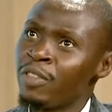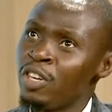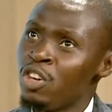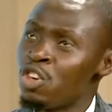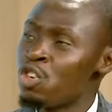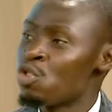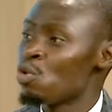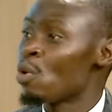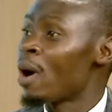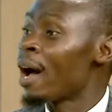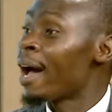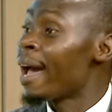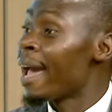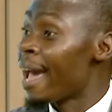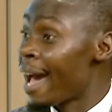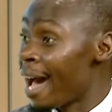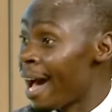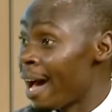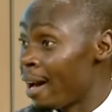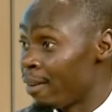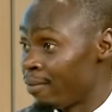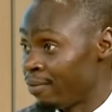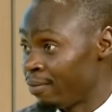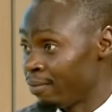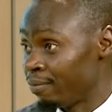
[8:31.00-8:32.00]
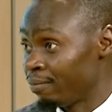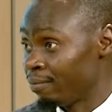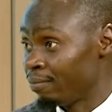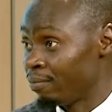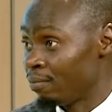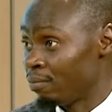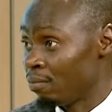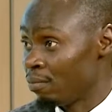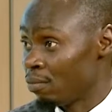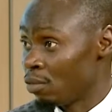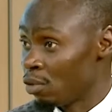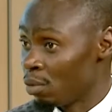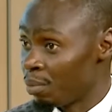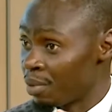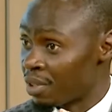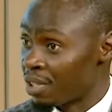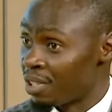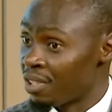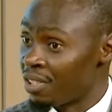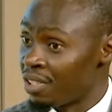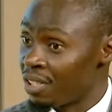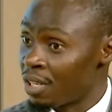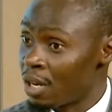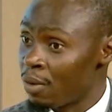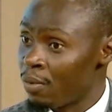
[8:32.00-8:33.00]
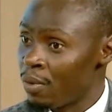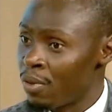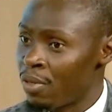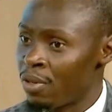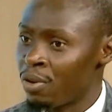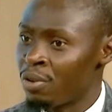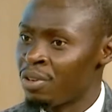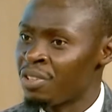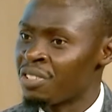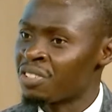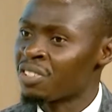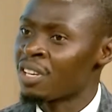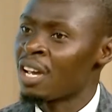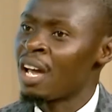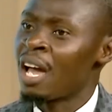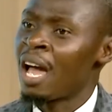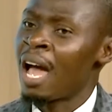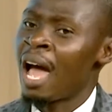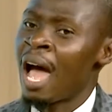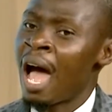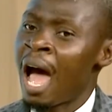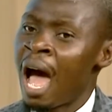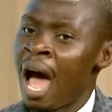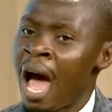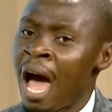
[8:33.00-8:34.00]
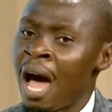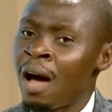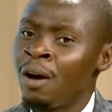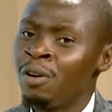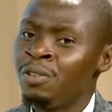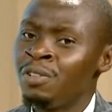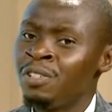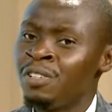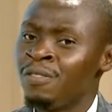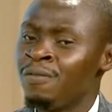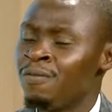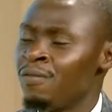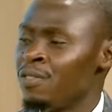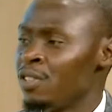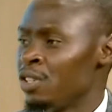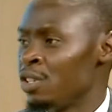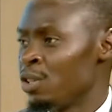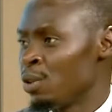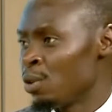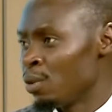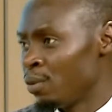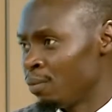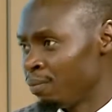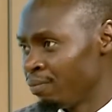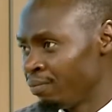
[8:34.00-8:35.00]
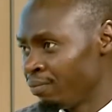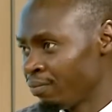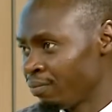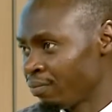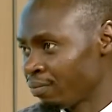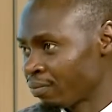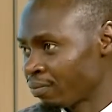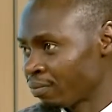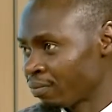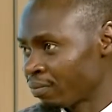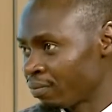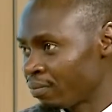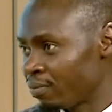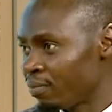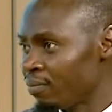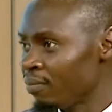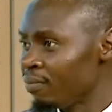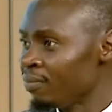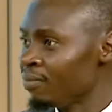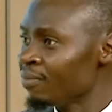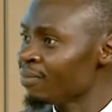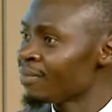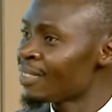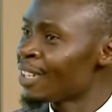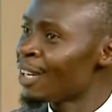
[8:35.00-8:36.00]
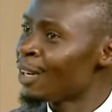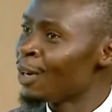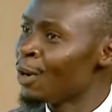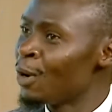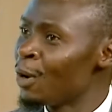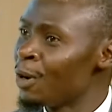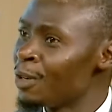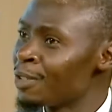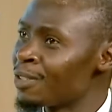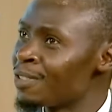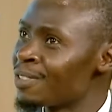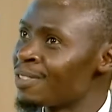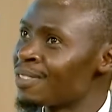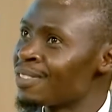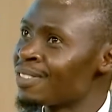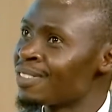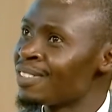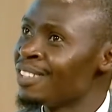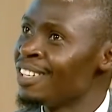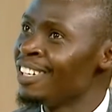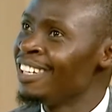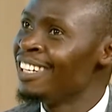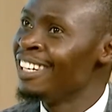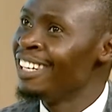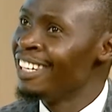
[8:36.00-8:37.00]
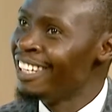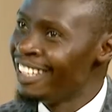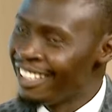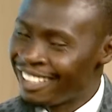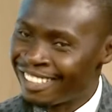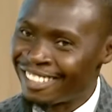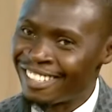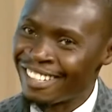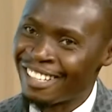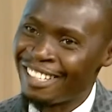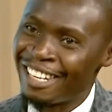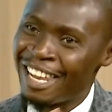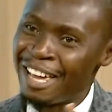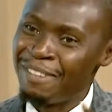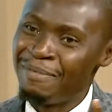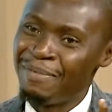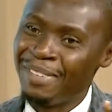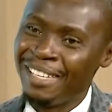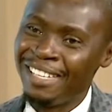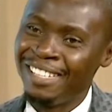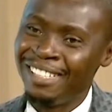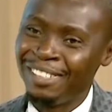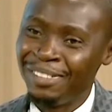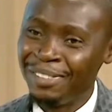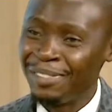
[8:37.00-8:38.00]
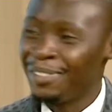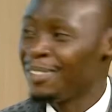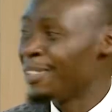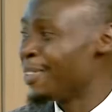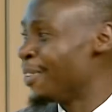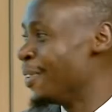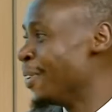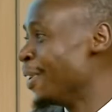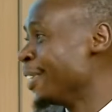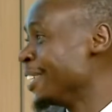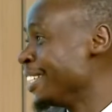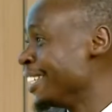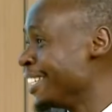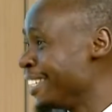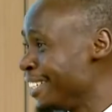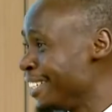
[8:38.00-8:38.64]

issue I have, to be sincere with you, is how the video got leaked. Let me use the word